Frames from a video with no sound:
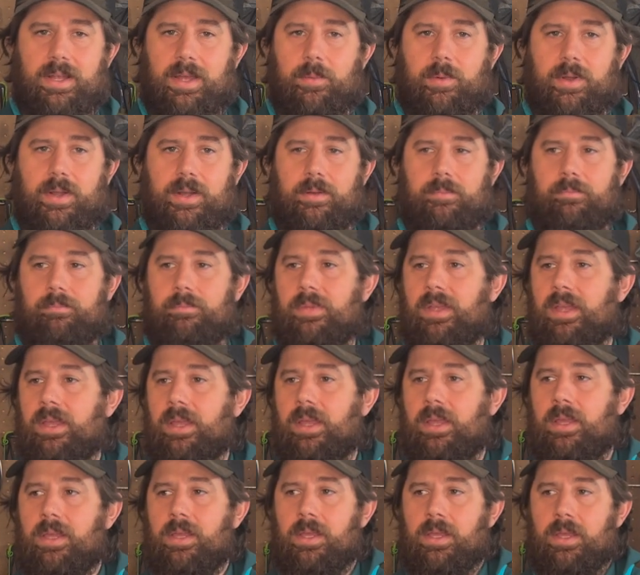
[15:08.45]
I wear them
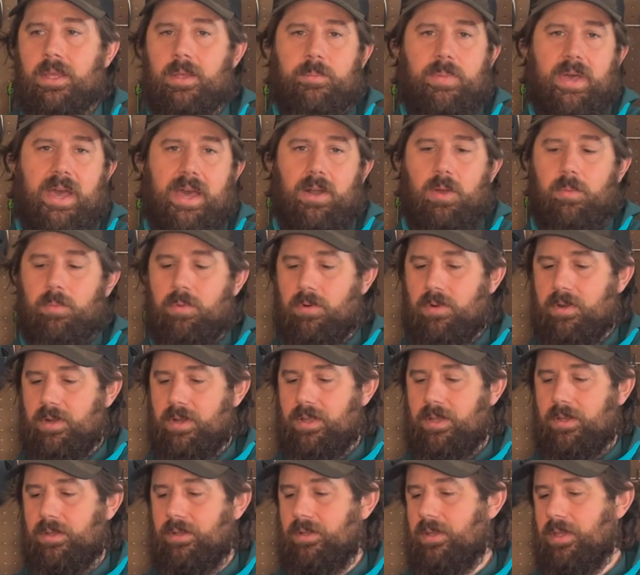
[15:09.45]
paddle
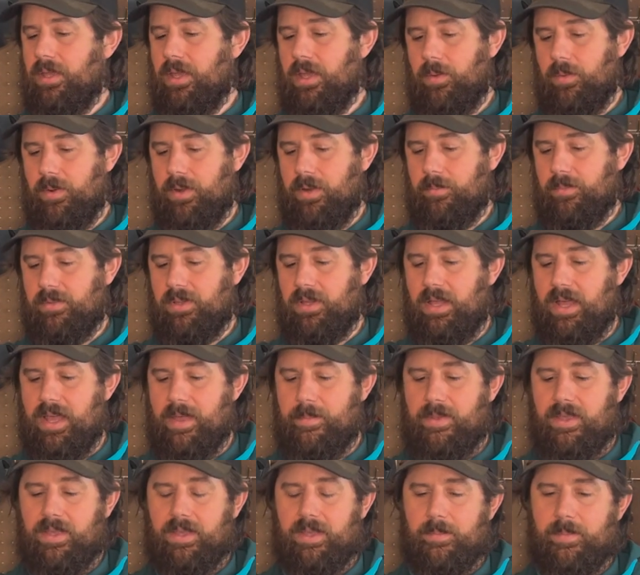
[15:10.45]
boarding. I wear them
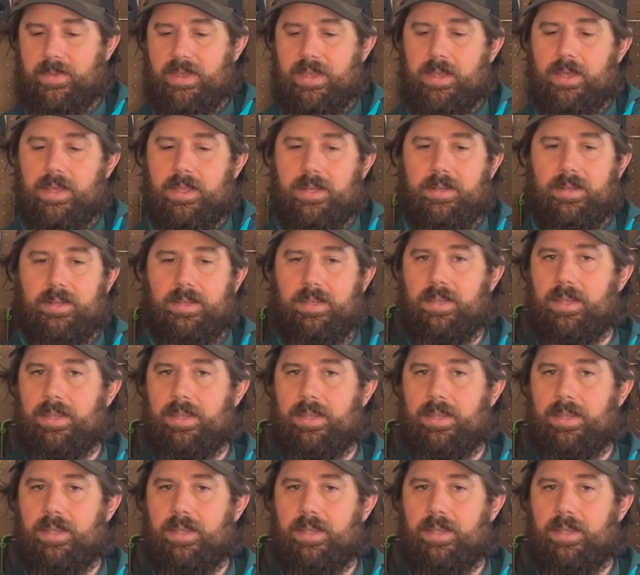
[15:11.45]
climbing a bit.